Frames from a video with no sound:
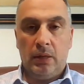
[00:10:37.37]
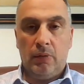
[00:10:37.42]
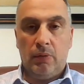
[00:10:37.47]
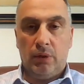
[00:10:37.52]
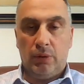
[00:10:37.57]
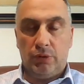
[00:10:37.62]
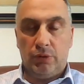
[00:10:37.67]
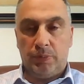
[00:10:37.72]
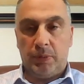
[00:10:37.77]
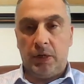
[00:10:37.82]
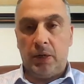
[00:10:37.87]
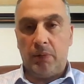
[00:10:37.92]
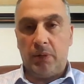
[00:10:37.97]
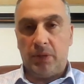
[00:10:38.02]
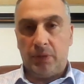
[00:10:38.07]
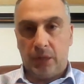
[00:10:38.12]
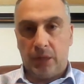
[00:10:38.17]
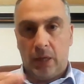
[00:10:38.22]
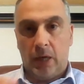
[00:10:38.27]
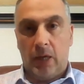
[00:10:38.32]
When we speak
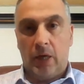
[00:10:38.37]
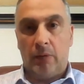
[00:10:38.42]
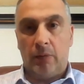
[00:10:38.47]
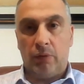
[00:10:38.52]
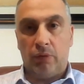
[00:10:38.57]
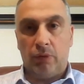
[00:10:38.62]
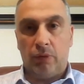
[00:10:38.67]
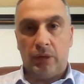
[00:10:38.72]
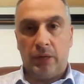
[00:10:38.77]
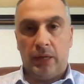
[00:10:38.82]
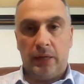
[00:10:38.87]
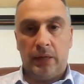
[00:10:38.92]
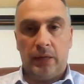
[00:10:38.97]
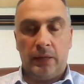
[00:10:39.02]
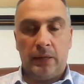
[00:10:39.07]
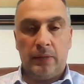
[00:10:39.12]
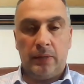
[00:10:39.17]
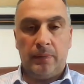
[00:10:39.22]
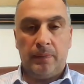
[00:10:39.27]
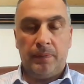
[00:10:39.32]
about the economy
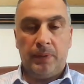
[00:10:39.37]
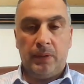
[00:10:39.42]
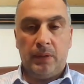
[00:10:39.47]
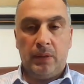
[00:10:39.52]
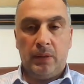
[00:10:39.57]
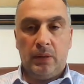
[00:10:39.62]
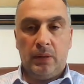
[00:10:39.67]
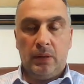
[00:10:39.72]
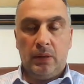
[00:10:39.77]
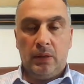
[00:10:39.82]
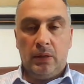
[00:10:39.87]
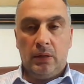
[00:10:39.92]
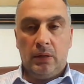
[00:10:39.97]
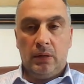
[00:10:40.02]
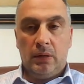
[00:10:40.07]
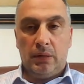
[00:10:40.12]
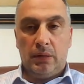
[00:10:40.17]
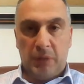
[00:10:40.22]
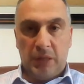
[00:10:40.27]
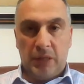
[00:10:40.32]
related,
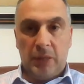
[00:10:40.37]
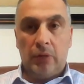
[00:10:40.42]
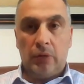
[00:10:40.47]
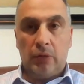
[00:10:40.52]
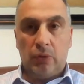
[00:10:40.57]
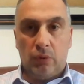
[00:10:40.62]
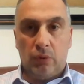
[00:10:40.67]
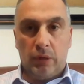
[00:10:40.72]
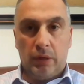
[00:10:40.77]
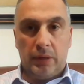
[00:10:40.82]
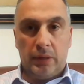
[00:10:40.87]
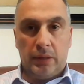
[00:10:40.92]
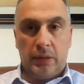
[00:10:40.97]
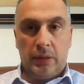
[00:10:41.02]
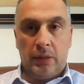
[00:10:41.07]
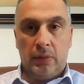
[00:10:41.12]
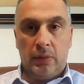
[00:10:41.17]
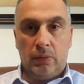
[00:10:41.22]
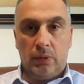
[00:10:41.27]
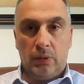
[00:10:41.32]
the Middle Corridor
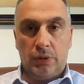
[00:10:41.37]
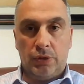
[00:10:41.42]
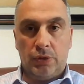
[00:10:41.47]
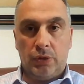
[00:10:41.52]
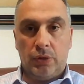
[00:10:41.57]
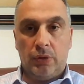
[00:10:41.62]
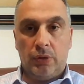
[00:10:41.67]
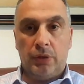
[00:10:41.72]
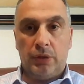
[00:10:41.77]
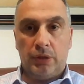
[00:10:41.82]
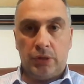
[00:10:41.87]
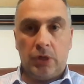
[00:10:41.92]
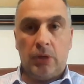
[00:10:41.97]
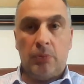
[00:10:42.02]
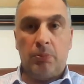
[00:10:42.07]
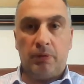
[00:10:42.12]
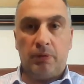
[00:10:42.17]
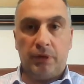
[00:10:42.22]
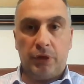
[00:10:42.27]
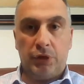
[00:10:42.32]
was on the
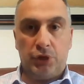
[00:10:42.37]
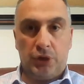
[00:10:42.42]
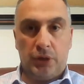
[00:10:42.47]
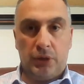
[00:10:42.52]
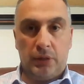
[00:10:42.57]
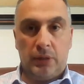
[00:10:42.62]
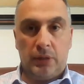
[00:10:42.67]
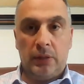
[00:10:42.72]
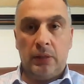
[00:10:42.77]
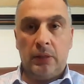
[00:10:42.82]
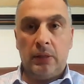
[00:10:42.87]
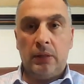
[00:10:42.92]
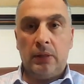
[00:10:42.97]
top of the agenda.